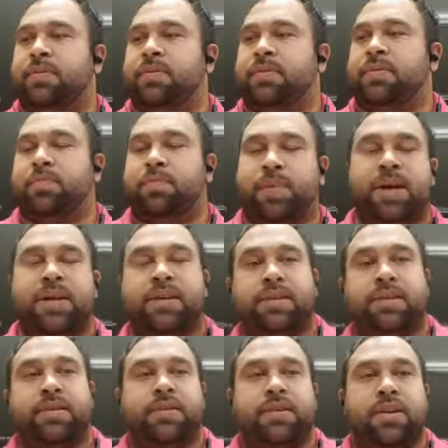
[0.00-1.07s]
But,
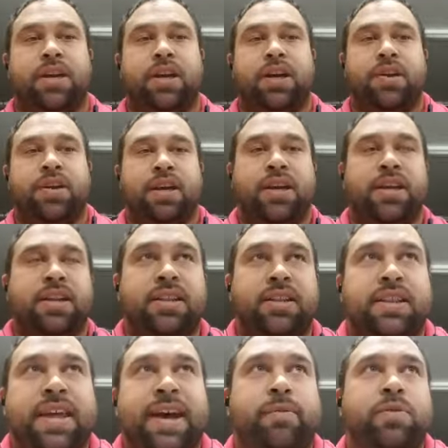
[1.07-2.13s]
you know,
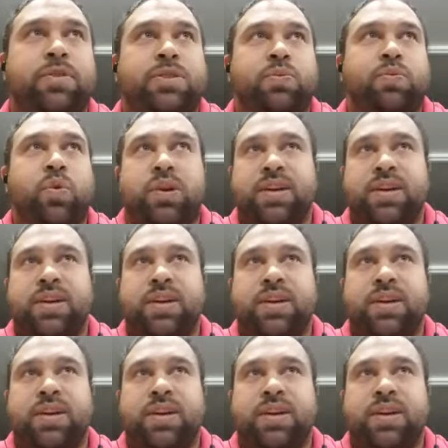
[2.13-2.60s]
that was what he